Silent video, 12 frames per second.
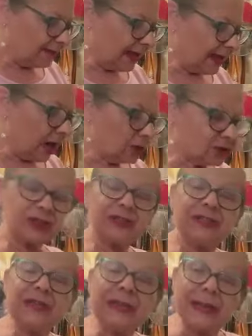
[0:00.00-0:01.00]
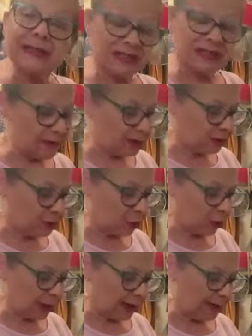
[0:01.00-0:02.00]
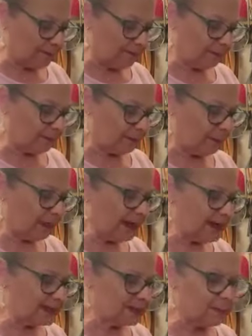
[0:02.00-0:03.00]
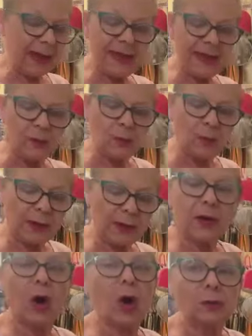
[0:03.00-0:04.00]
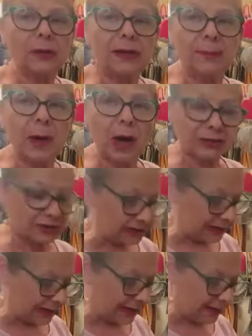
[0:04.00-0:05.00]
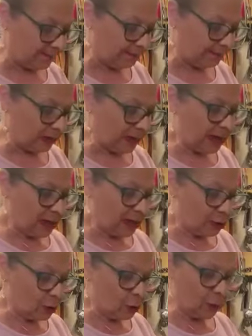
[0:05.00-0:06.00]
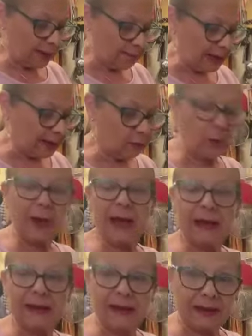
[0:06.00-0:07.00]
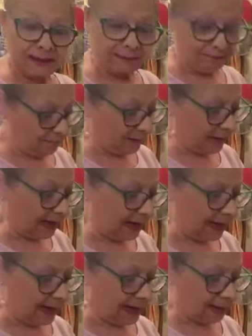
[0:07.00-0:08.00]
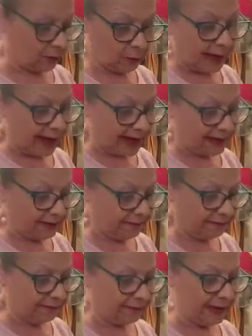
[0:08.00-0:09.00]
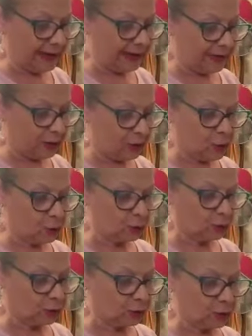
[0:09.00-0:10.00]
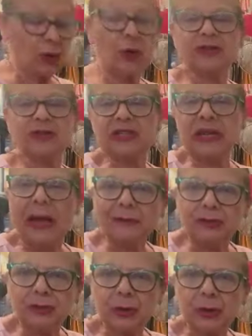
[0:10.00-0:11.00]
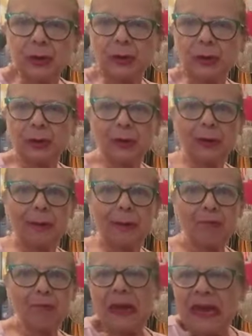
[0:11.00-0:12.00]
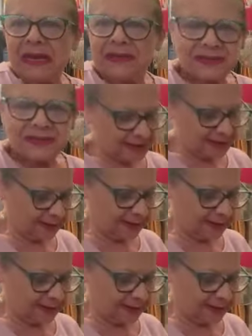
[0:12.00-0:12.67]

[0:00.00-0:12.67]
The Argentinian chimichurri is made with only parsley. You can be created, uh, creative and use cilantro, mint,